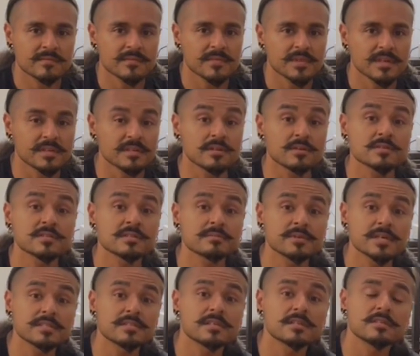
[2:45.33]
He knows I'm
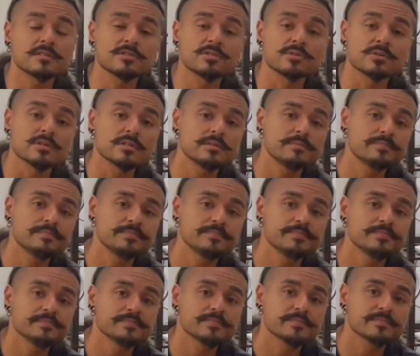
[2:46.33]
not taking sugar,
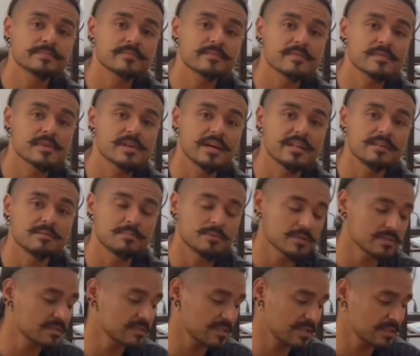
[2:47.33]
and he
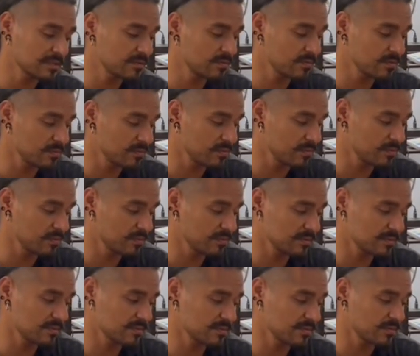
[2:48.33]
puts like
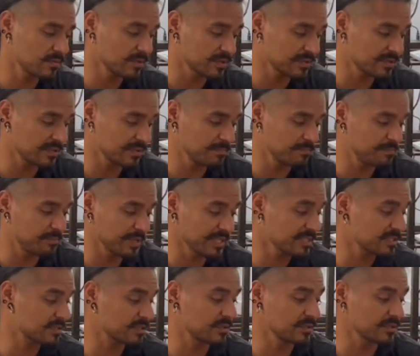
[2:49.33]
one of the
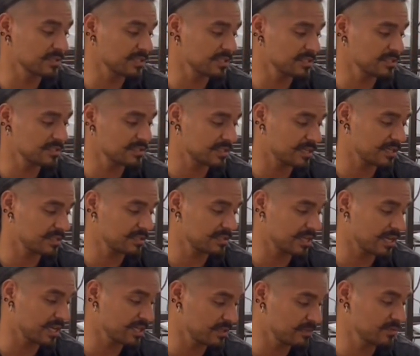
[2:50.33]
best cookies that
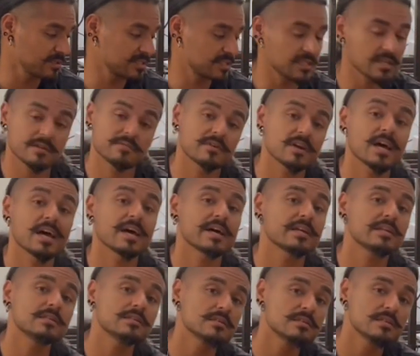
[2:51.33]
anyone's ever
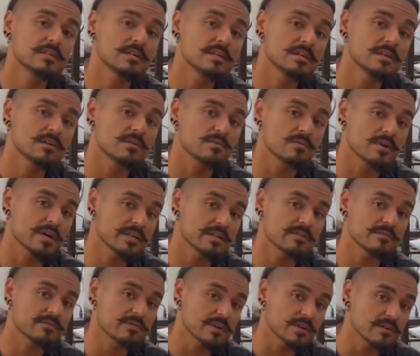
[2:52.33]
had right
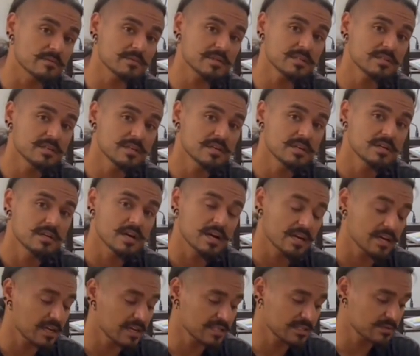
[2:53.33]
in front of me.
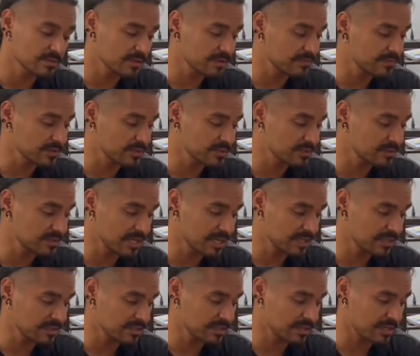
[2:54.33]
I swear, folks, you
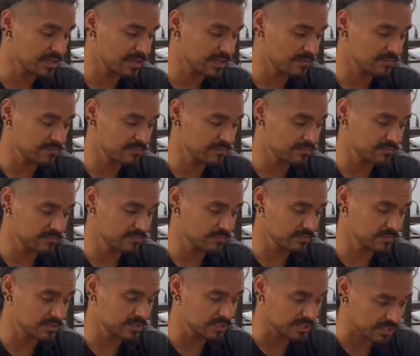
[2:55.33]
can't have
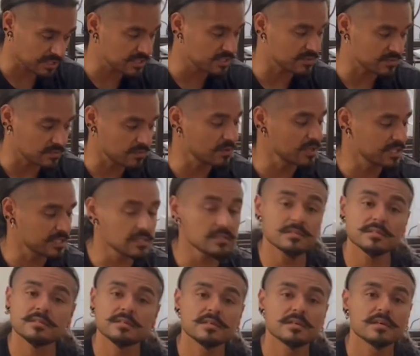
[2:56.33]
just one,
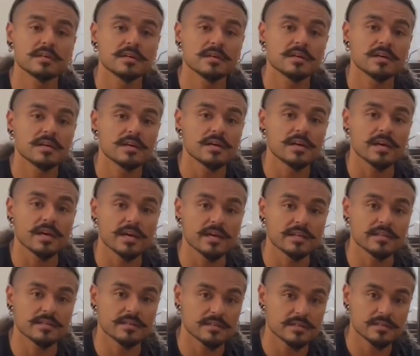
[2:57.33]

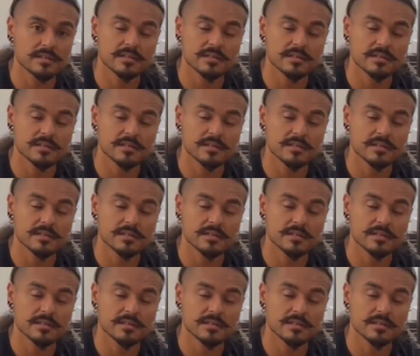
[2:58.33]
and